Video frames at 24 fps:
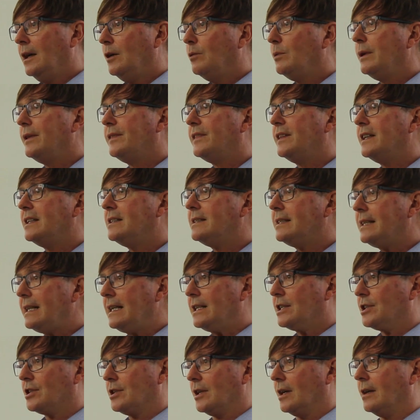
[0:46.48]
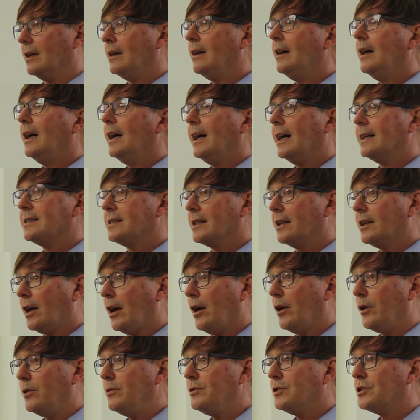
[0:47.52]
with the teacher as a
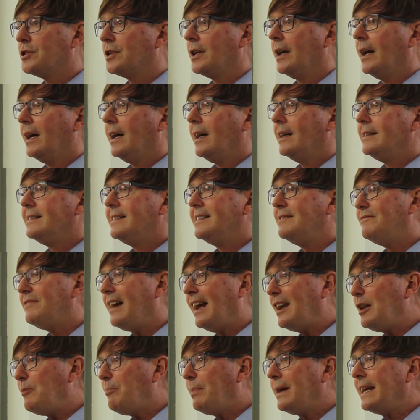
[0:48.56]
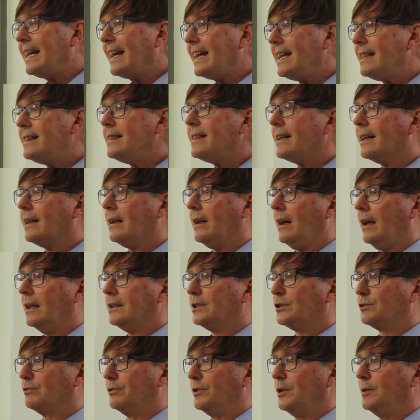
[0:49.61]
coach developing in the
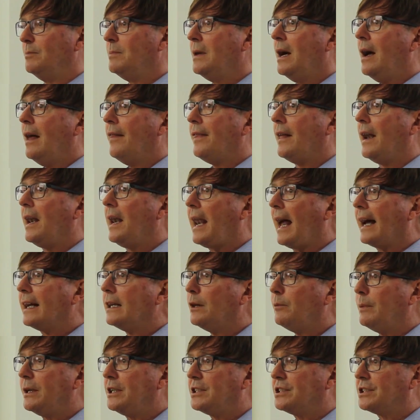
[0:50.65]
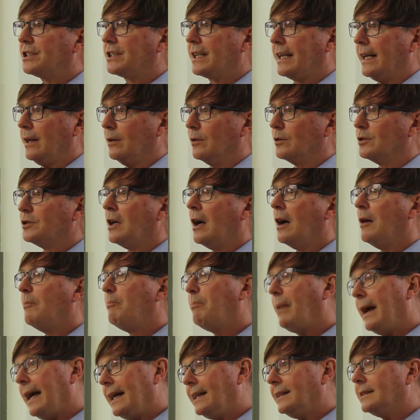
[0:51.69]
classroom the language skills
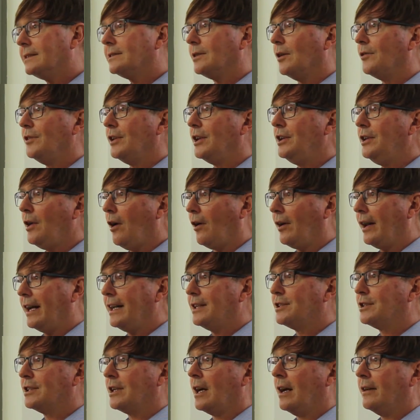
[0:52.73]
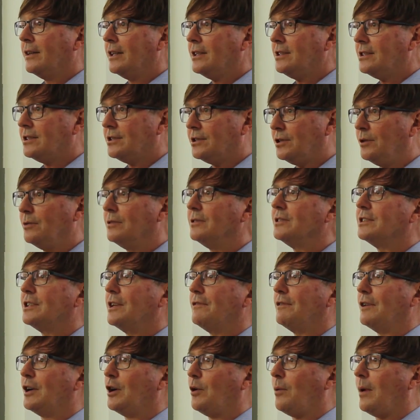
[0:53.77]
based on the knowledge the students
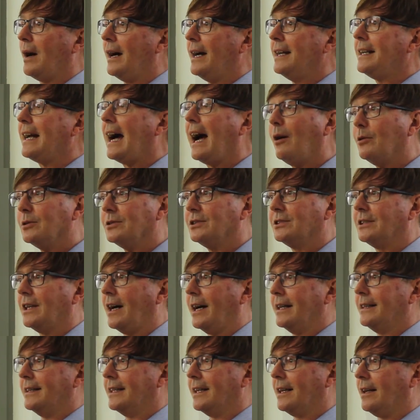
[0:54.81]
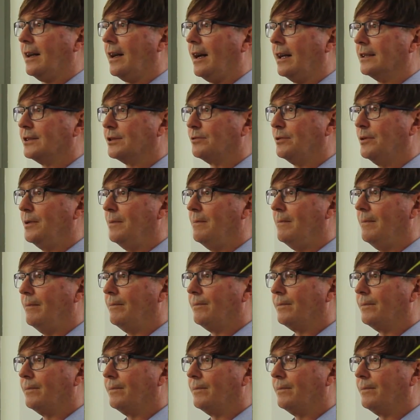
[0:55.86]
have acquired outside the classroom.